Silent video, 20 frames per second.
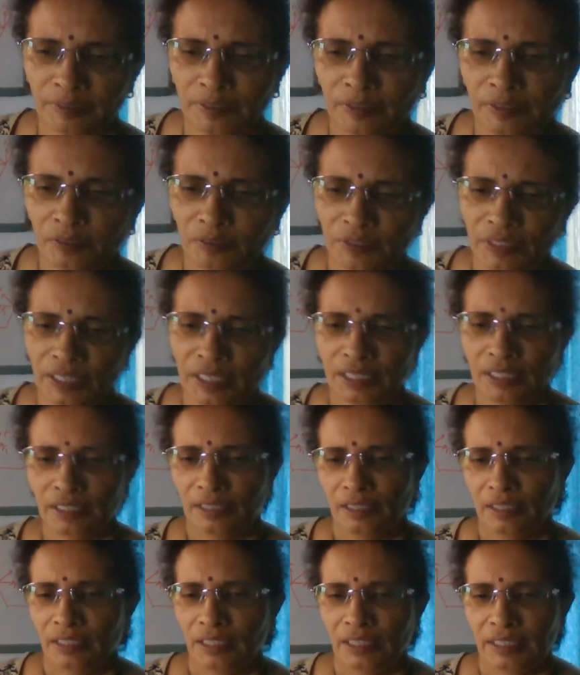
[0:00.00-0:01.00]
Okay.
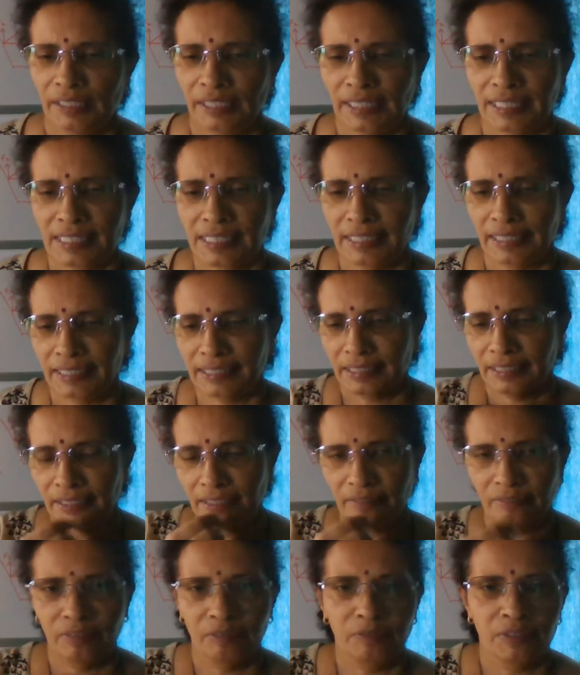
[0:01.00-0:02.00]
In next lecture,
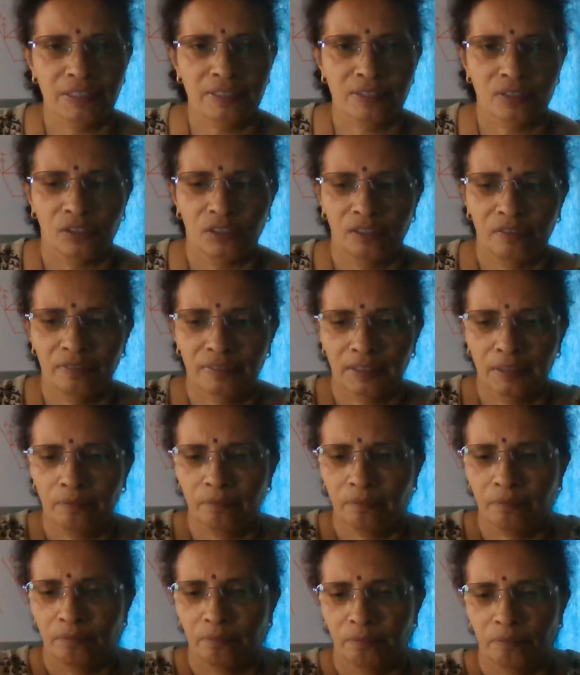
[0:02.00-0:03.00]
we will solve some
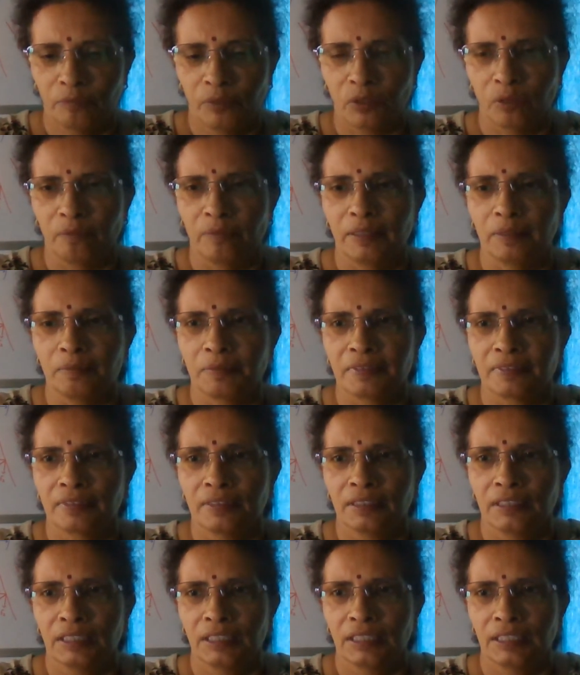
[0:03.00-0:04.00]
problems.
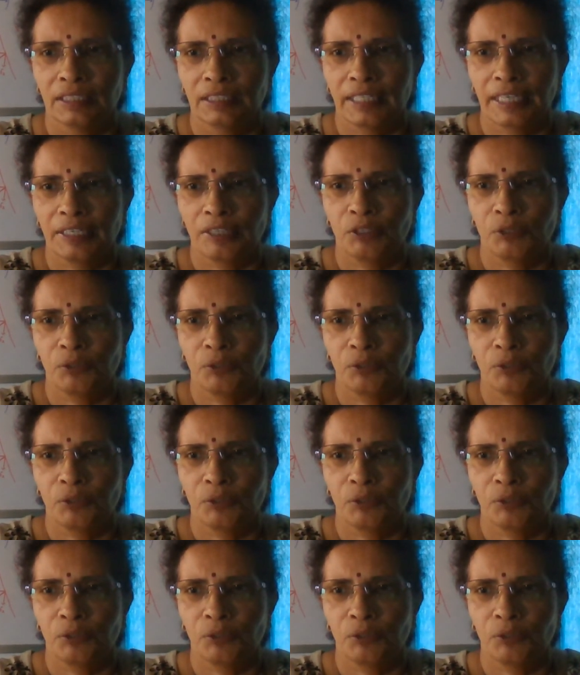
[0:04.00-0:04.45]
Thank you.